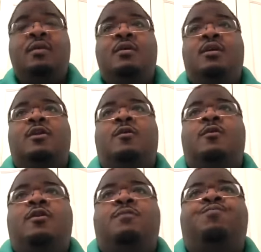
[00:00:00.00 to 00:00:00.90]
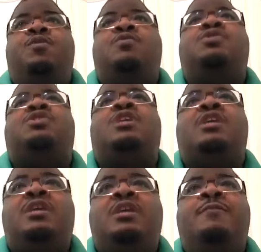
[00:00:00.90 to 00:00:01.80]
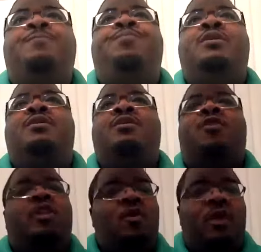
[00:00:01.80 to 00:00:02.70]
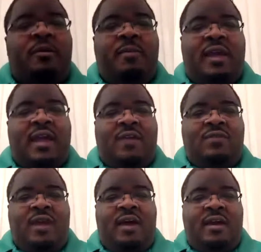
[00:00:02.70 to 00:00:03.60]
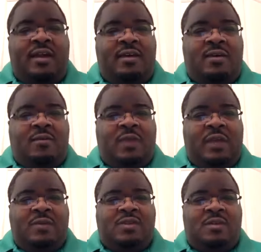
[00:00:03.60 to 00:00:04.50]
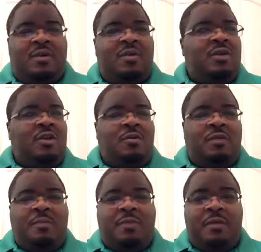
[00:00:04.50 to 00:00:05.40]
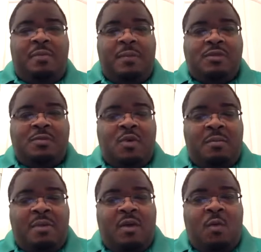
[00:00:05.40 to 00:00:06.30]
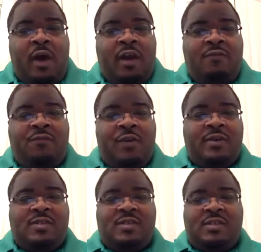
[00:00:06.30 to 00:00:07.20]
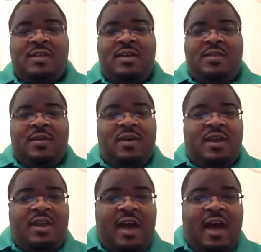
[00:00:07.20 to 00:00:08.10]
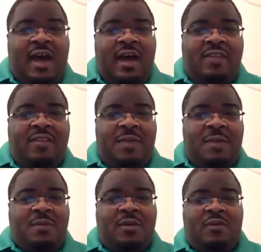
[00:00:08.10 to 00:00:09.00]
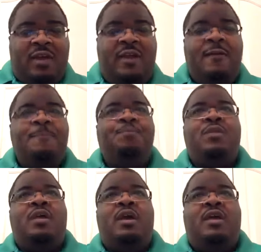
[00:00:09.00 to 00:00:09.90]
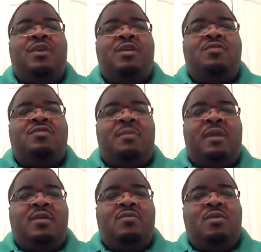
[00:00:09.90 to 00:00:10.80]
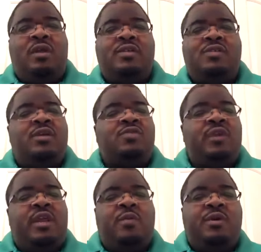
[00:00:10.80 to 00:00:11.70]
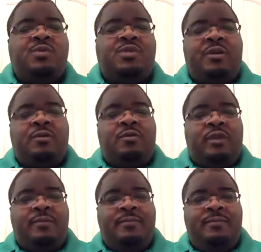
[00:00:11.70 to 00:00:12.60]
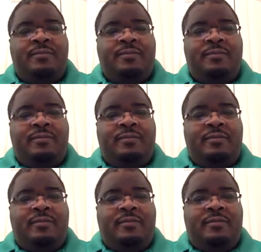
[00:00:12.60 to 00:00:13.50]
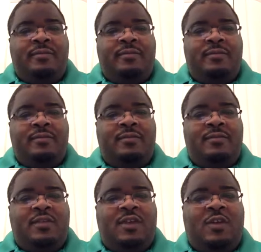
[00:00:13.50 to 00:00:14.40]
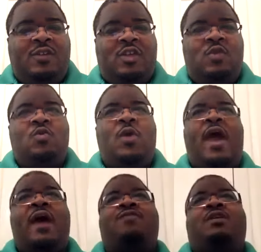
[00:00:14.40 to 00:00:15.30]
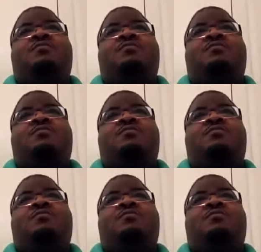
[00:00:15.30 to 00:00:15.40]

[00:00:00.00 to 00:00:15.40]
you know, you see early on, everybody gave Don hell. And he was talking, oh, you know, there are people smoking marijuana in Ferguson. They're getting high. The people are crazy. And then you sit back and you realize, oh, that's right. He was with Channel 3. Mm-hmm. You know, so you have these